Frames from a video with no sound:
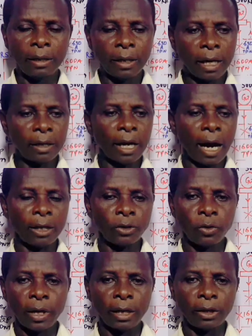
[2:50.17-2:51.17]
then there
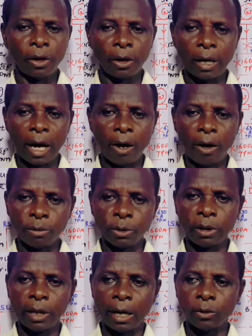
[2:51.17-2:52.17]
is no any other
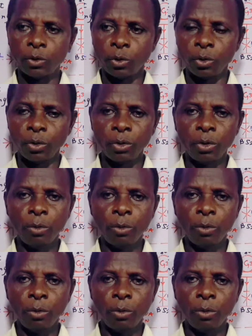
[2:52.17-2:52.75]
option than to